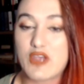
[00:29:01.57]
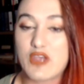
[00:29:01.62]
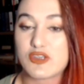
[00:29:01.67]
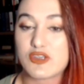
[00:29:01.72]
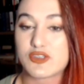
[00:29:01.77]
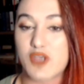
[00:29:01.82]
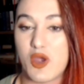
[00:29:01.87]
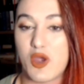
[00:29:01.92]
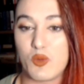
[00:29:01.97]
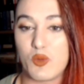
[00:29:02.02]

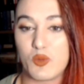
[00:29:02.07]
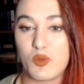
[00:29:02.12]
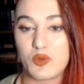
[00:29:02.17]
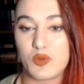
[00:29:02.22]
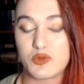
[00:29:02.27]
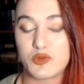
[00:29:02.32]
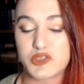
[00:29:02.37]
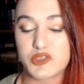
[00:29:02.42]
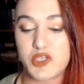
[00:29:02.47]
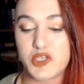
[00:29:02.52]
So
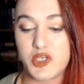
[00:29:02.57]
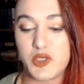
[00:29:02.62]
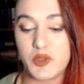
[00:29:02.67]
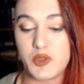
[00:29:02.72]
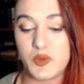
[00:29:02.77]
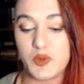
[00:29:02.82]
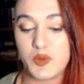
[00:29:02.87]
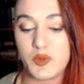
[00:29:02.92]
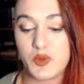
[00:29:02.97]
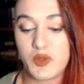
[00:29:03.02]

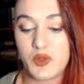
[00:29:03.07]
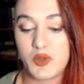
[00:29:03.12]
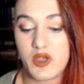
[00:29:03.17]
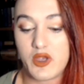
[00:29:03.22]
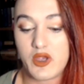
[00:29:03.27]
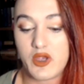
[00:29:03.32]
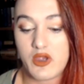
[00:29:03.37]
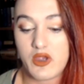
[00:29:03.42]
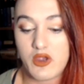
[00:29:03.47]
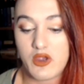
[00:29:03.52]
to
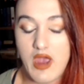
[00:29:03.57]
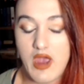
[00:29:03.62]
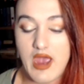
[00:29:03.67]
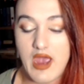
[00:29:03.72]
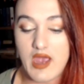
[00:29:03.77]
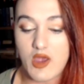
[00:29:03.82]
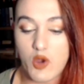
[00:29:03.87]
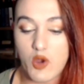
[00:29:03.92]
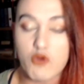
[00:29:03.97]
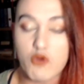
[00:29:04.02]

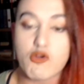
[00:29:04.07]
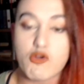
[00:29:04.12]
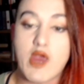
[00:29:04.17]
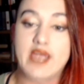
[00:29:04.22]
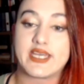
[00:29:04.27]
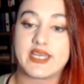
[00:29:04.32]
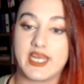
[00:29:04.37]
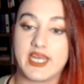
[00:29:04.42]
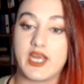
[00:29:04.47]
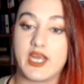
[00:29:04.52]

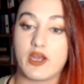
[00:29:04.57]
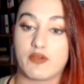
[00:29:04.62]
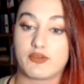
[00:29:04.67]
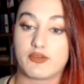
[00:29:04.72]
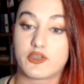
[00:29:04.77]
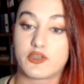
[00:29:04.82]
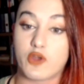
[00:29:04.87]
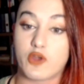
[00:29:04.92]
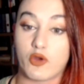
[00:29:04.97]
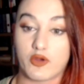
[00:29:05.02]
already have
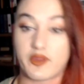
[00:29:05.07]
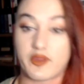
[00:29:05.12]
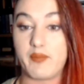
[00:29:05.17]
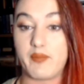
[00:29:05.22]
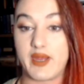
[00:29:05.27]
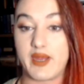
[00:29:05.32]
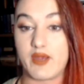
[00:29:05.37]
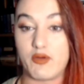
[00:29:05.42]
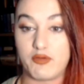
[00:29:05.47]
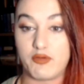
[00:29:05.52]
stuck the
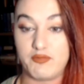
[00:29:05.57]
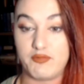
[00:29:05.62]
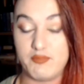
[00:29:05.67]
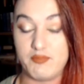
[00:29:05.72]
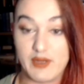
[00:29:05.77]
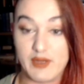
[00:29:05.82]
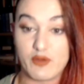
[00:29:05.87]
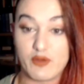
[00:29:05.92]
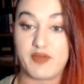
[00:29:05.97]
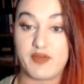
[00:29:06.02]

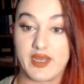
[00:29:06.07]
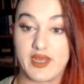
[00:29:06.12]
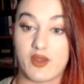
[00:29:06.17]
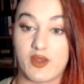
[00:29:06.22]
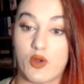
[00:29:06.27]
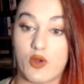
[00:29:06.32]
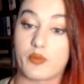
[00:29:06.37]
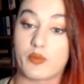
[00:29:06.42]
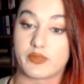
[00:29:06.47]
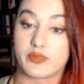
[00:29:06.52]
middle
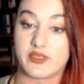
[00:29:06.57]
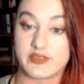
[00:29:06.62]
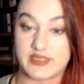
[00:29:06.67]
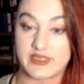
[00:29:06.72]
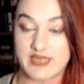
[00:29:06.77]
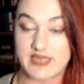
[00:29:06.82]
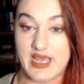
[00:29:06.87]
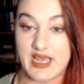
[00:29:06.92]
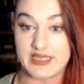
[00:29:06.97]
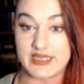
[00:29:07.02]
finger up to
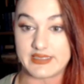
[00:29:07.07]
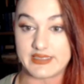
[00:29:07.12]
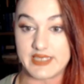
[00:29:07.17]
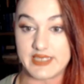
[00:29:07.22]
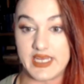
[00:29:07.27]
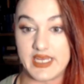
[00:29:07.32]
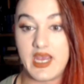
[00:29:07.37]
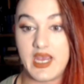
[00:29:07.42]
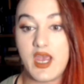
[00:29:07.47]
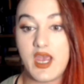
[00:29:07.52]

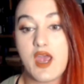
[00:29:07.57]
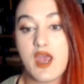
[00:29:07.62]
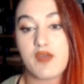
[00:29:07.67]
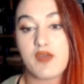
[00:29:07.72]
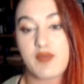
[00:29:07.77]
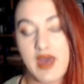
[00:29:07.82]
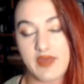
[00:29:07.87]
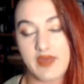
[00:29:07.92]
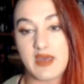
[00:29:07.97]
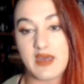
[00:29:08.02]
society, have
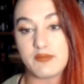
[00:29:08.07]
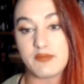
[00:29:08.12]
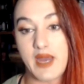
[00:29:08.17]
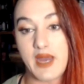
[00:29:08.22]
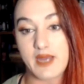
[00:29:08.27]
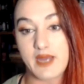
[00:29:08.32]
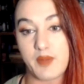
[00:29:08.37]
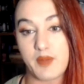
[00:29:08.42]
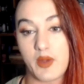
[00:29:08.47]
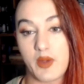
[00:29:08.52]
had that
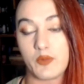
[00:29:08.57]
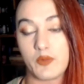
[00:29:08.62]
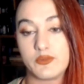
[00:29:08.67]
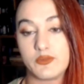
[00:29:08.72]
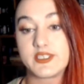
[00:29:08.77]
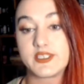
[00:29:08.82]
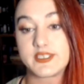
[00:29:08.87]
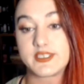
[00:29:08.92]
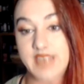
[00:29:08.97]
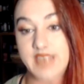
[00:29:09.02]
backbone
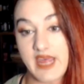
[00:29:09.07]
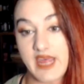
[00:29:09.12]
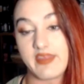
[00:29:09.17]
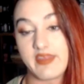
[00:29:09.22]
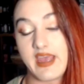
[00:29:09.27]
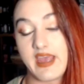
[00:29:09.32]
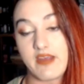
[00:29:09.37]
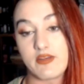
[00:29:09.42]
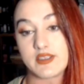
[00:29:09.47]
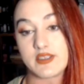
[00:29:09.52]
to stand
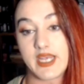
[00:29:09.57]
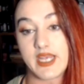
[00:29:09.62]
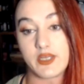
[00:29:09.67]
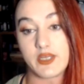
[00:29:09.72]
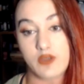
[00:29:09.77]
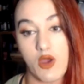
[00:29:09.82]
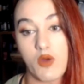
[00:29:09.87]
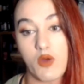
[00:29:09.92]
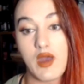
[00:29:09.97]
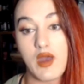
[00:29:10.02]
there and say,
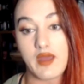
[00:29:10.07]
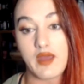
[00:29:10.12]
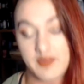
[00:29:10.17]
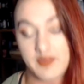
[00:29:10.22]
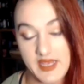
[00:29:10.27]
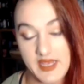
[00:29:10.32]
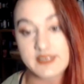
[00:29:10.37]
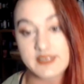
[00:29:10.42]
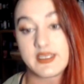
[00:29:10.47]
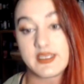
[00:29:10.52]
no,
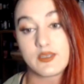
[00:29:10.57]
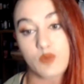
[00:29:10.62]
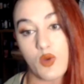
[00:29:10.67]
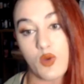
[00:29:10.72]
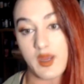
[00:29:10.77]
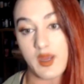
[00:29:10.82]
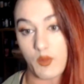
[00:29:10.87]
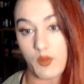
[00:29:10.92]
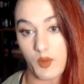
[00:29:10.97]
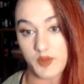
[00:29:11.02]
this is
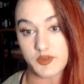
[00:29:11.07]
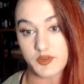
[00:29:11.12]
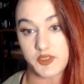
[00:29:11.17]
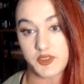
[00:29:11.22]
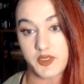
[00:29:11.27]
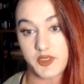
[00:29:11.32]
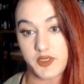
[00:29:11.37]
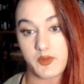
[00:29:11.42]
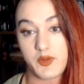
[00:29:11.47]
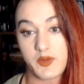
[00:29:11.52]
what I want to
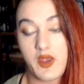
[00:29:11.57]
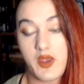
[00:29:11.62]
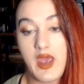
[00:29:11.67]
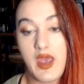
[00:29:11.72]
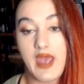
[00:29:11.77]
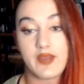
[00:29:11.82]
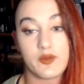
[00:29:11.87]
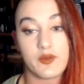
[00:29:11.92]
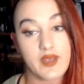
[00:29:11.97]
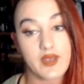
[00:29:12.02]
do.
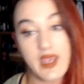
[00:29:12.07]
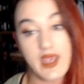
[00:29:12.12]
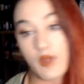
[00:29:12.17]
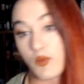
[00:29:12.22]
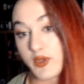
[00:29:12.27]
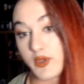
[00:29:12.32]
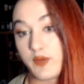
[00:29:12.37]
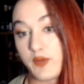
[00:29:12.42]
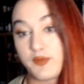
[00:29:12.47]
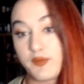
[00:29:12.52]
I don't care
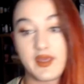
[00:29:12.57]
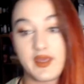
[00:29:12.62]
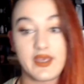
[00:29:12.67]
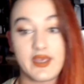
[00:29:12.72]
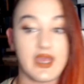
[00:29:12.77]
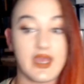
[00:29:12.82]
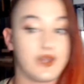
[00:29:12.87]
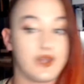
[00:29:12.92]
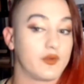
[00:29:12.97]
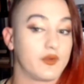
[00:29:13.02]
what you
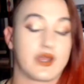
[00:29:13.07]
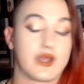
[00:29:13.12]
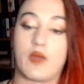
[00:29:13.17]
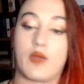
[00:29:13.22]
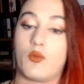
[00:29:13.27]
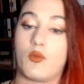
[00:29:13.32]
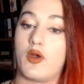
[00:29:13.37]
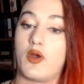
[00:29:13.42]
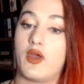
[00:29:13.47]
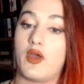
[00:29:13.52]
think. I don't
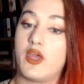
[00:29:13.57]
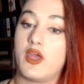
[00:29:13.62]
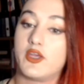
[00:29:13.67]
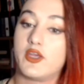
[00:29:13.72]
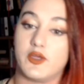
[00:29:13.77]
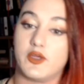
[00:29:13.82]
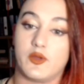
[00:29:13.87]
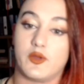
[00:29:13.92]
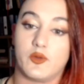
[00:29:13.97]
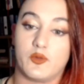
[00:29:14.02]
care what
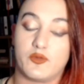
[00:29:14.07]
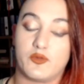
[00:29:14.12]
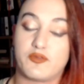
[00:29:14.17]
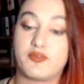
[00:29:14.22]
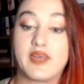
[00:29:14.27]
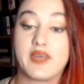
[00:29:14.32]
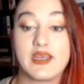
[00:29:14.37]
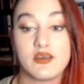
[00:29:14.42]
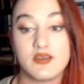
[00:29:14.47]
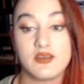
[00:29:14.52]
you
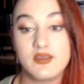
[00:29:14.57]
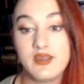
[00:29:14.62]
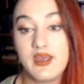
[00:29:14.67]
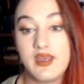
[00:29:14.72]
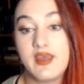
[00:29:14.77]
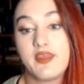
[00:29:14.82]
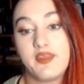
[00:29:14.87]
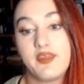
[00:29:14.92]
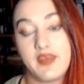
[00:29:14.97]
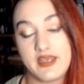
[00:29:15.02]
feel.
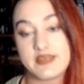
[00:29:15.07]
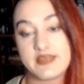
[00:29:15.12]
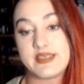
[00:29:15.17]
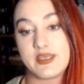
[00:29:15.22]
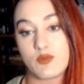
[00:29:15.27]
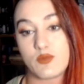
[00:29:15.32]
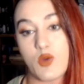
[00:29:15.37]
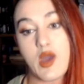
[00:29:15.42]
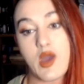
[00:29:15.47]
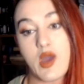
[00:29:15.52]
This
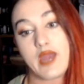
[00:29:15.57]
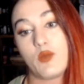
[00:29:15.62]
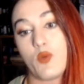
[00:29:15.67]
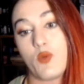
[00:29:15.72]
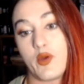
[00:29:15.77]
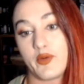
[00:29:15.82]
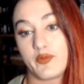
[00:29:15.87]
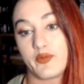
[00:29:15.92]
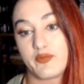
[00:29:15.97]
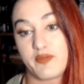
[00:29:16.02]
is what I
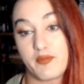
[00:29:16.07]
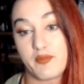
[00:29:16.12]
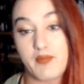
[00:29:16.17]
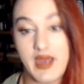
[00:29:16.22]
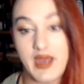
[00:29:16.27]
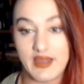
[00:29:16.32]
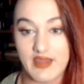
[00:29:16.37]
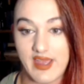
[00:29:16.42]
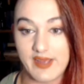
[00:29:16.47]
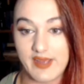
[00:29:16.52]
want for
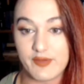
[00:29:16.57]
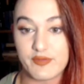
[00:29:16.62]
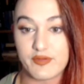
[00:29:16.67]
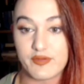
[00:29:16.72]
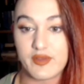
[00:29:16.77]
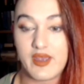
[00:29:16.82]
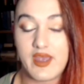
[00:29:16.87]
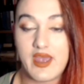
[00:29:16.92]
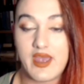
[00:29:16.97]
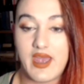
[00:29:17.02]
my life.
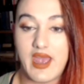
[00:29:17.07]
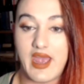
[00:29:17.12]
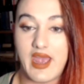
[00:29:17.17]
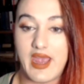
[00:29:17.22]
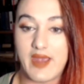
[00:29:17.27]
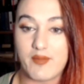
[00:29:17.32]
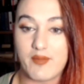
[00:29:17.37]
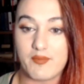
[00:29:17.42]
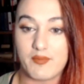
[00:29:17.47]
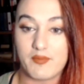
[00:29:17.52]

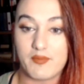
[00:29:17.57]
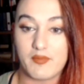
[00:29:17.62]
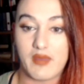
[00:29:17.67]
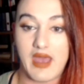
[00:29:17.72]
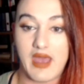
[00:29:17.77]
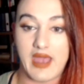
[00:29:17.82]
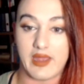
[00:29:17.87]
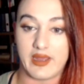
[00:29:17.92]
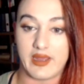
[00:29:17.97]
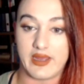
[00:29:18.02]

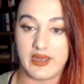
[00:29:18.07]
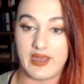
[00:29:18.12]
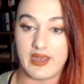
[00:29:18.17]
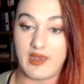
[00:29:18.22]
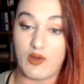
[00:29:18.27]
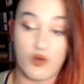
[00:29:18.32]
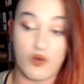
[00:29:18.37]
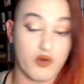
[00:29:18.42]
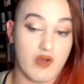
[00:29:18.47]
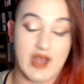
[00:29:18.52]
I
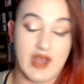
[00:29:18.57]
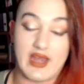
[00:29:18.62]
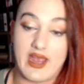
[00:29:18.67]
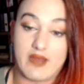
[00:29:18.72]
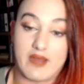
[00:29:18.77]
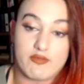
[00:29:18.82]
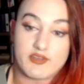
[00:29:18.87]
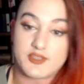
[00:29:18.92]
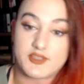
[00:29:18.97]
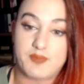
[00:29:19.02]

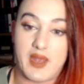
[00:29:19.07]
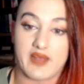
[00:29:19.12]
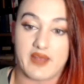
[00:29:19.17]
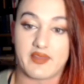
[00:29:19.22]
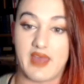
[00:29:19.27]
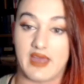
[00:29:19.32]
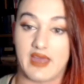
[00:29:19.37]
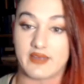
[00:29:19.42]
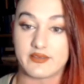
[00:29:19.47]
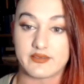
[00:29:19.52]
respect
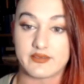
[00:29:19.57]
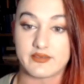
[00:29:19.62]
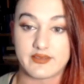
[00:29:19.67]
that.